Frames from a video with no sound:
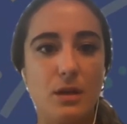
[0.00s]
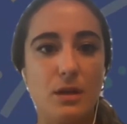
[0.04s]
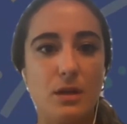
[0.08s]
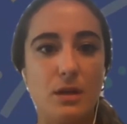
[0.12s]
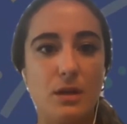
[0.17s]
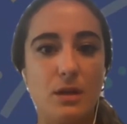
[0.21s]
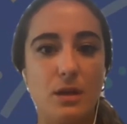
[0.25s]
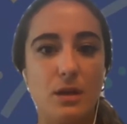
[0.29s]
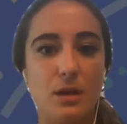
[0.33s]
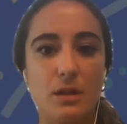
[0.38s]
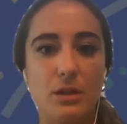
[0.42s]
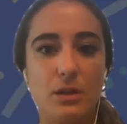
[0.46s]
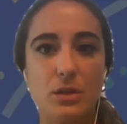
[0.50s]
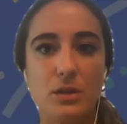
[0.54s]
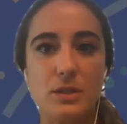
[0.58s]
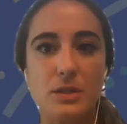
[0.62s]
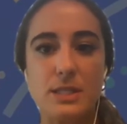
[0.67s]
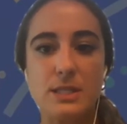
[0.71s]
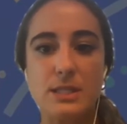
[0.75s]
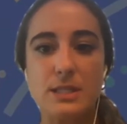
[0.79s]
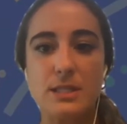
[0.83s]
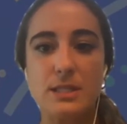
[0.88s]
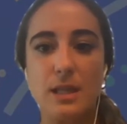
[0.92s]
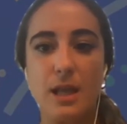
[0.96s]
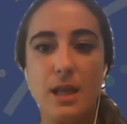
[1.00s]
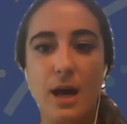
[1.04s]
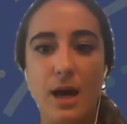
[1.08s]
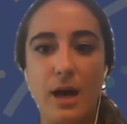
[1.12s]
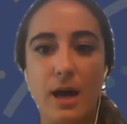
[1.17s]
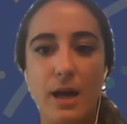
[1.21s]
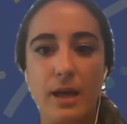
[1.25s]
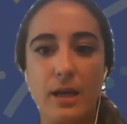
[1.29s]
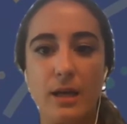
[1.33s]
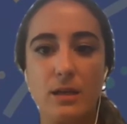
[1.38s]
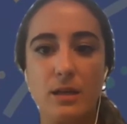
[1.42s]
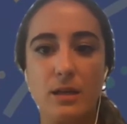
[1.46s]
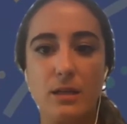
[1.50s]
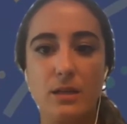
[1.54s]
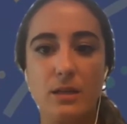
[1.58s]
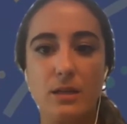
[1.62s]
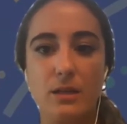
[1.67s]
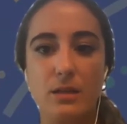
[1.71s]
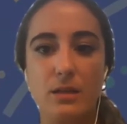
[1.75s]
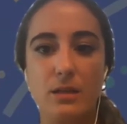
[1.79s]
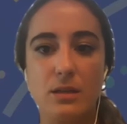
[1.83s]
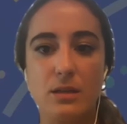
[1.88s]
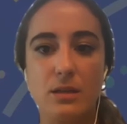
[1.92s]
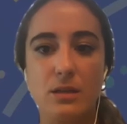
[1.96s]
a little slide
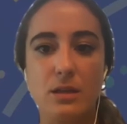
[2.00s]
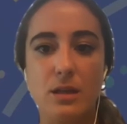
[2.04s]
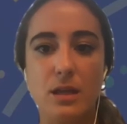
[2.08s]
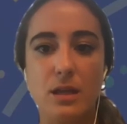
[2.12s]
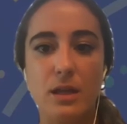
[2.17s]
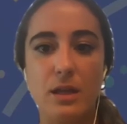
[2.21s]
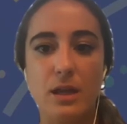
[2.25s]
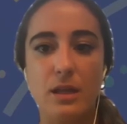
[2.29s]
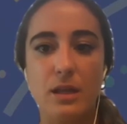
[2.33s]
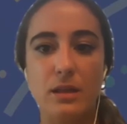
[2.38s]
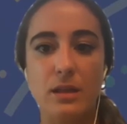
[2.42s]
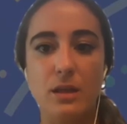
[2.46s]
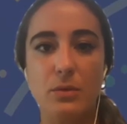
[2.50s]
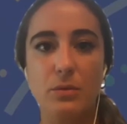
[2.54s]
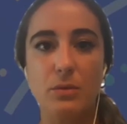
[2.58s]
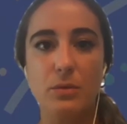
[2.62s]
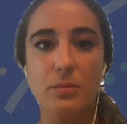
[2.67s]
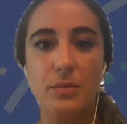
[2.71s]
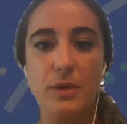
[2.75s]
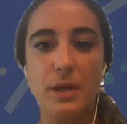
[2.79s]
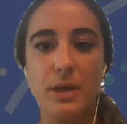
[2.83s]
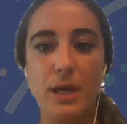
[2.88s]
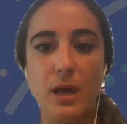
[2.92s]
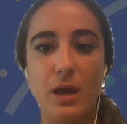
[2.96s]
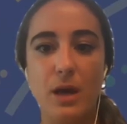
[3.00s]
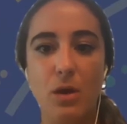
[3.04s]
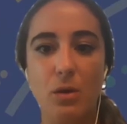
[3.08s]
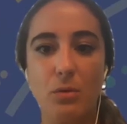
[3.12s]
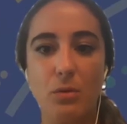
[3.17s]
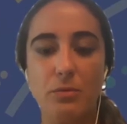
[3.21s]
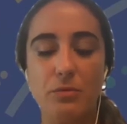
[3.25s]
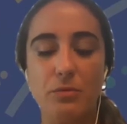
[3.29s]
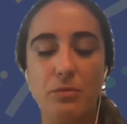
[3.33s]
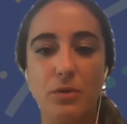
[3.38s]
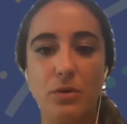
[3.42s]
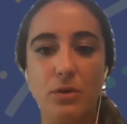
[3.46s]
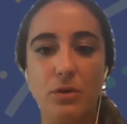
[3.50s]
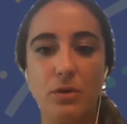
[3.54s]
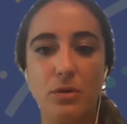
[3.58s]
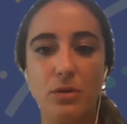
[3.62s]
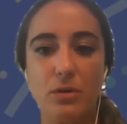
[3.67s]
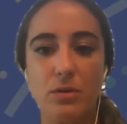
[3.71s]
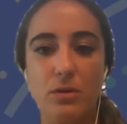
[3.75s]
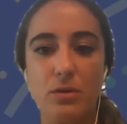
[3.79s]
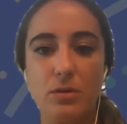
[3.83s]
that I think will be helpful.